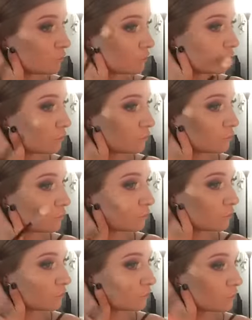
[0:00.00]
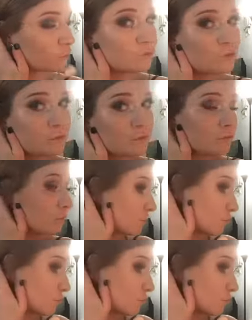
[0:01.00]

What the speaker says: Skin Frost in the shade Eclipse.